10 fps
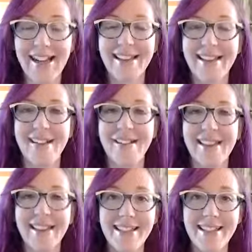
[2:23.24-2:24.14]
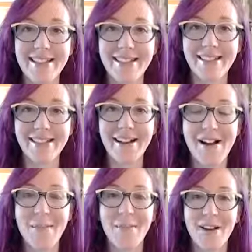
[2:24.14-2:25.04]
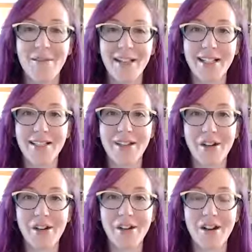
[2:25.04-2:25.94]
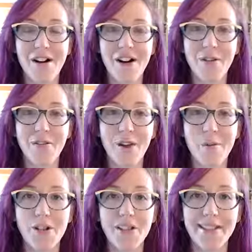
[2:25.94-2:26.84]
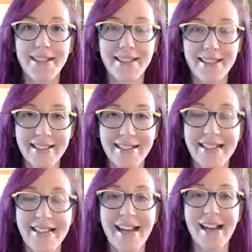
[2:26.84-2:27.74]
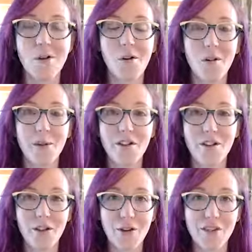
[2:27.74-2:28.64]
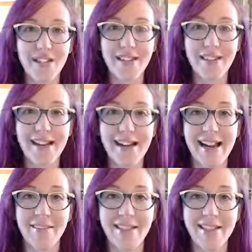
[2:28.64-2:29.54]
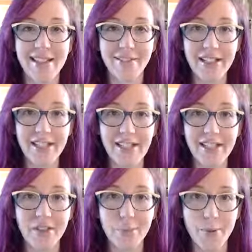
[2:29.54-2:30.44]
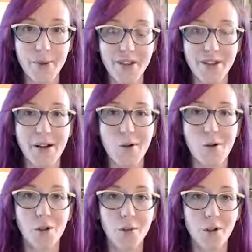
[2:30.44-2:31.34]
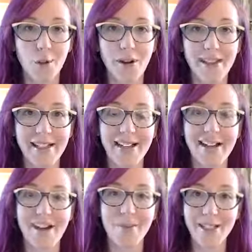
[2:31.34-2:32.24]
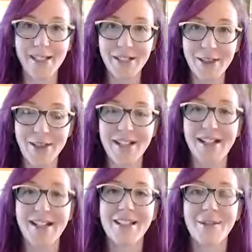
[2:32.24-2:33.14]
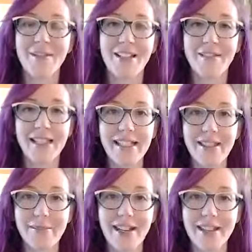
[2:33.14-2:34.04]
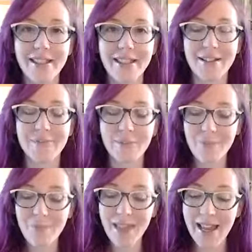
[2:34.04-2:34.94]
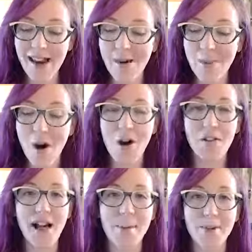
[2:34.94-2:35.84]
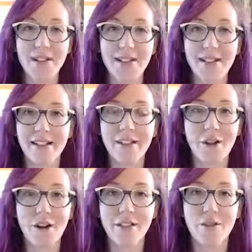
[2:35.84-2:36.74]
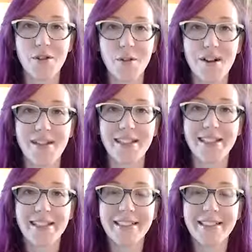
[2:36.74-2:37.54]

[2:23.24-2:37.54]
Now this year, my events start on February 6th and go all the way to the 13th. I have 17 on the books. My goal was 20. I got pretty close. So 17 events, all happening across North America.